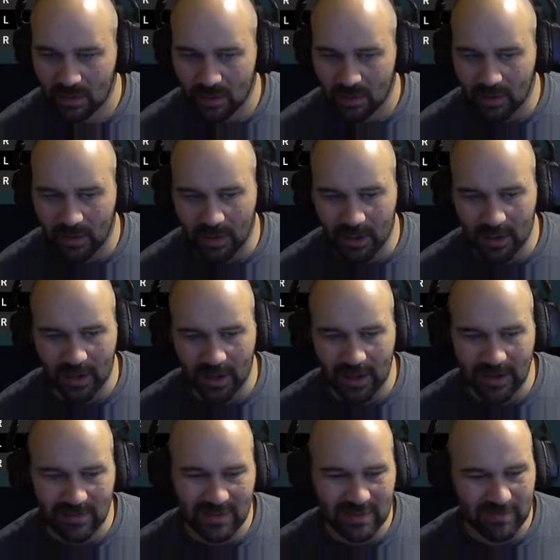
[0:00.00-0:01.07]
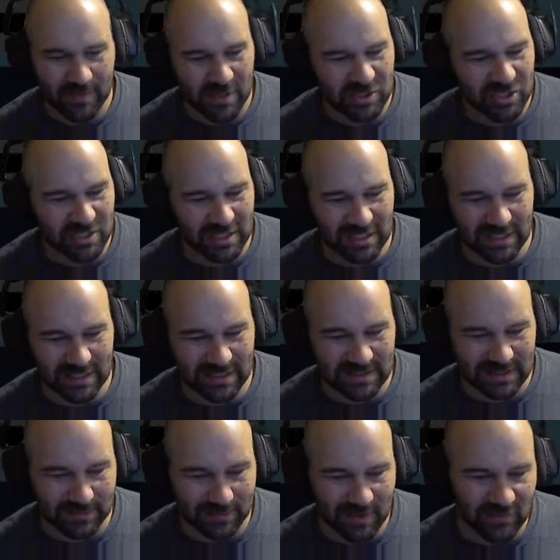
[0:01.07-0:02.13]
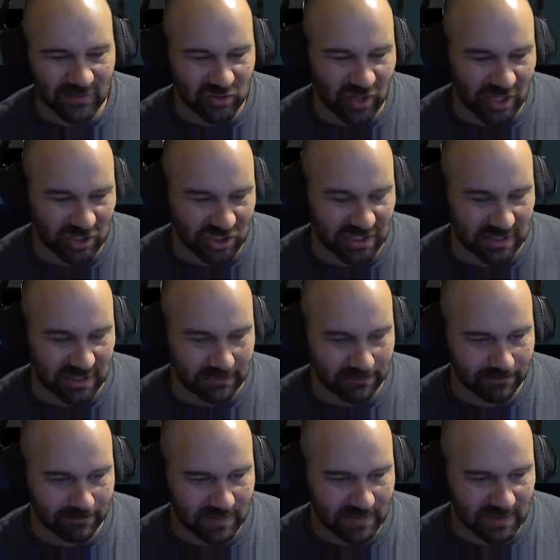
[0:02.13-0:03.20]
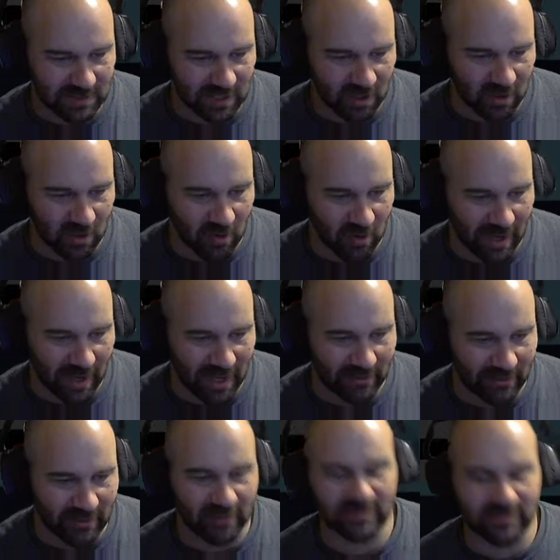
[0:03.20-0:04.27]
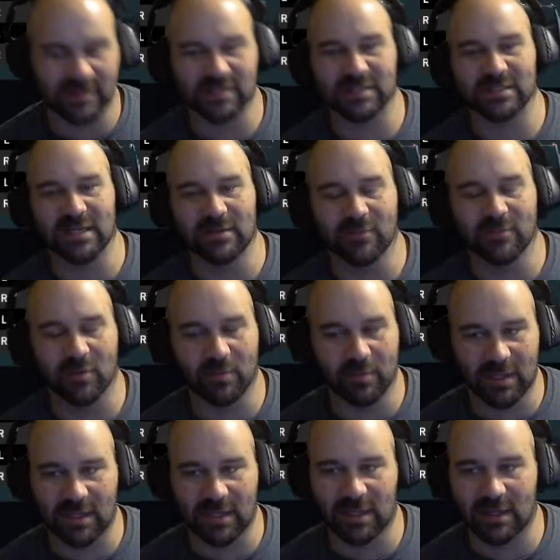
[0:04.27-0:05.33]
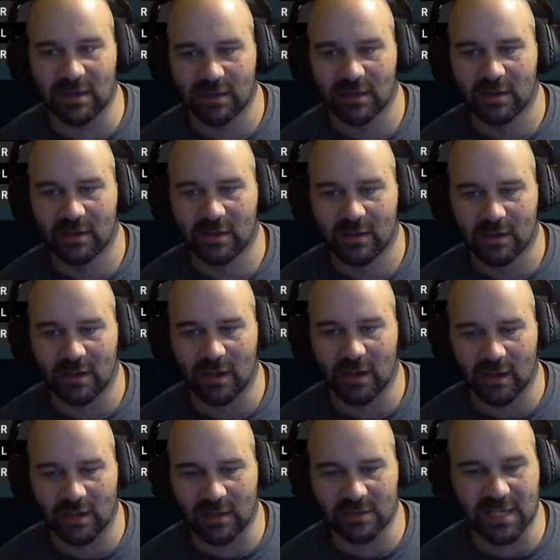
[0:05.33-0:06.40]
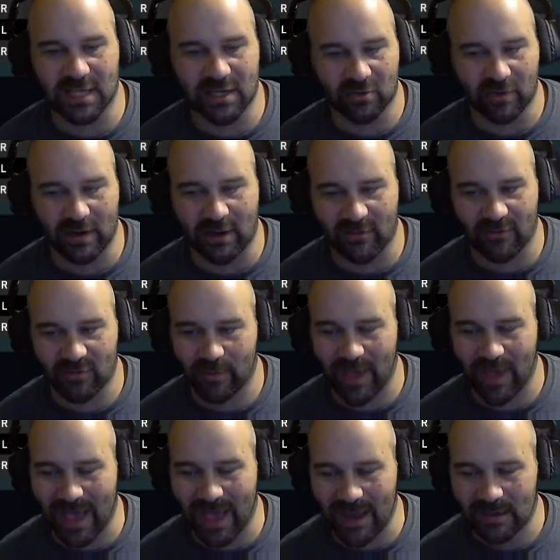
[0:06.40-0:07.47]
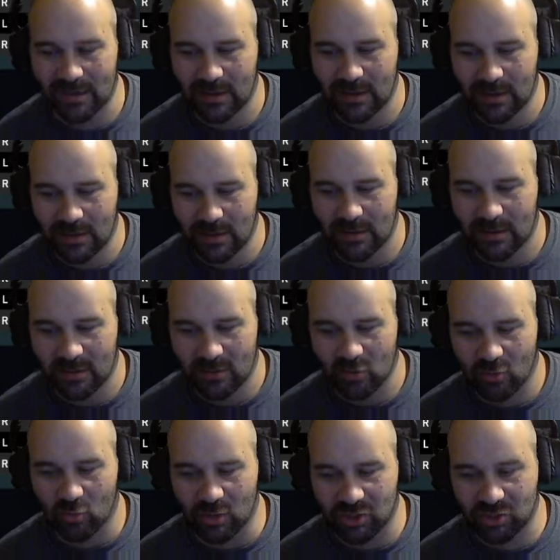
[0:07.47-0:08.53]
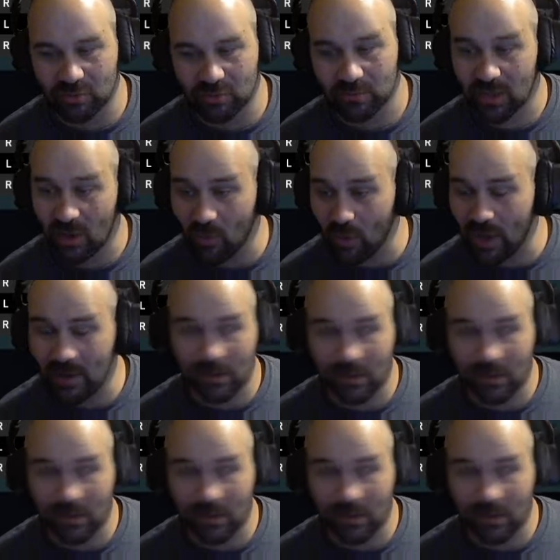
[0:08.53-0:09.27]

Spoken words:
And then the pitching is a bit of a tragedy. So I don't know if this team would be a contender right off the bat. Which, you know what?